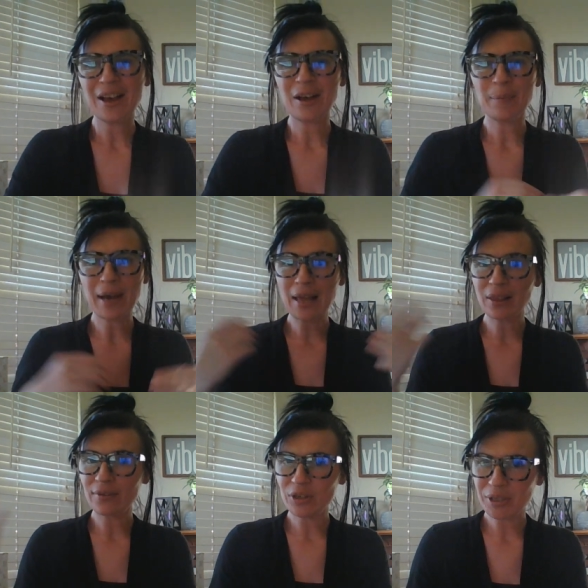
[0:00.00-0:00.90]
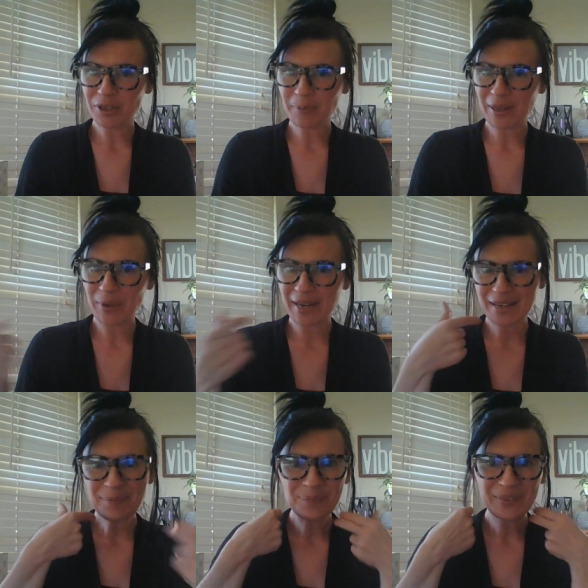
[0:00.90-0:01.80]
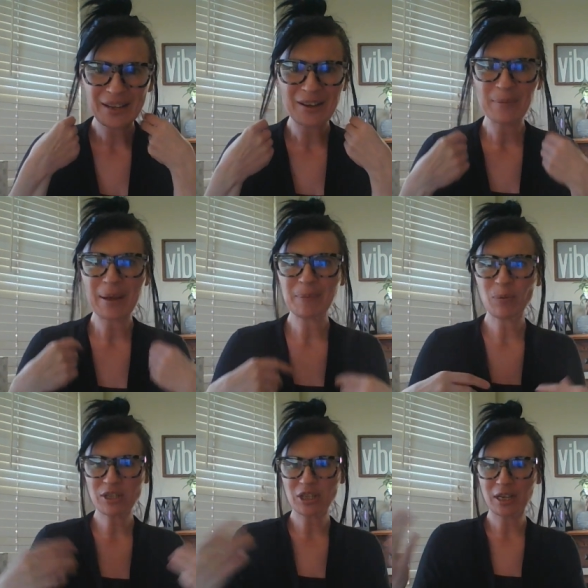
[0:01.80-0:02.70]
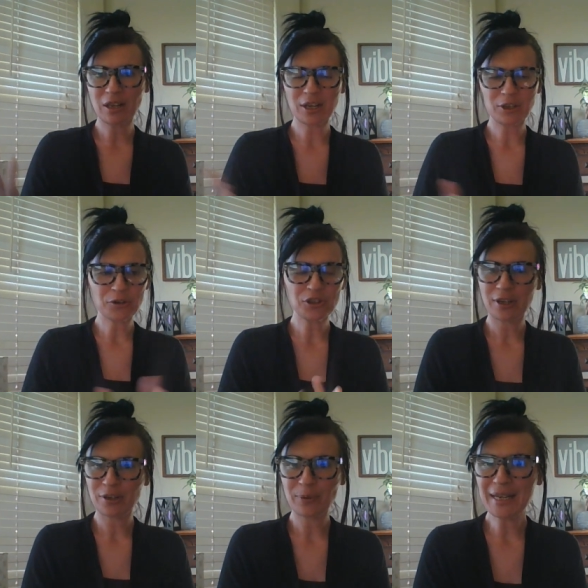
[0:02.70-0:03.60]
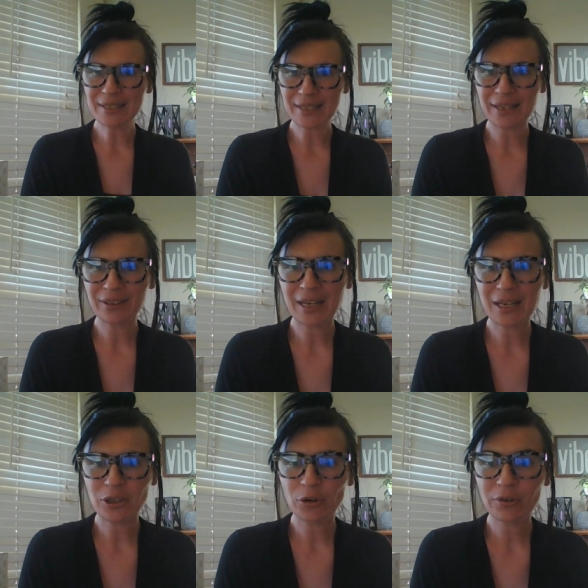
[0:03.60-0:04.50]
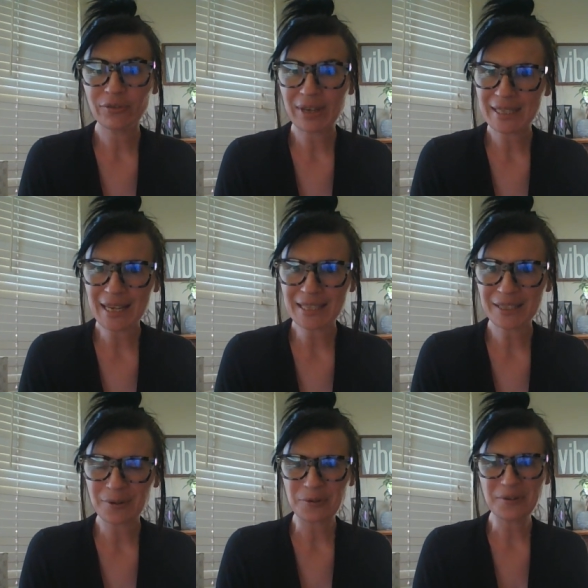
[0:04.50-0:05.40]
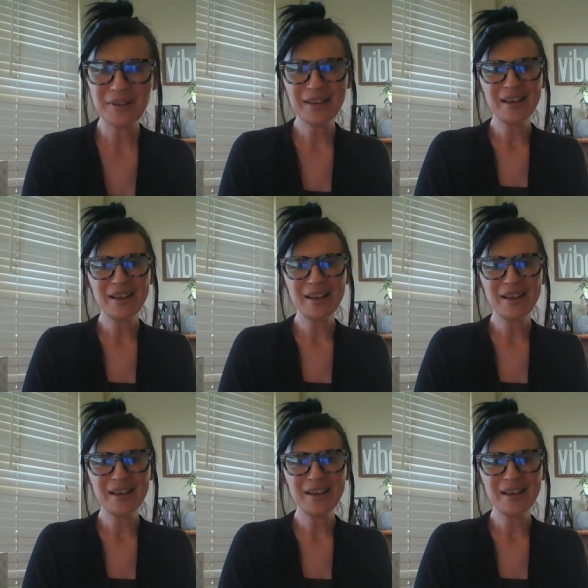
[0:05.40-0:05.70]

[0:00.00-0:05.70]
Um, I love you too, by the way. Um, I've been watching a lot of your uh, readings lately and you're fantastical.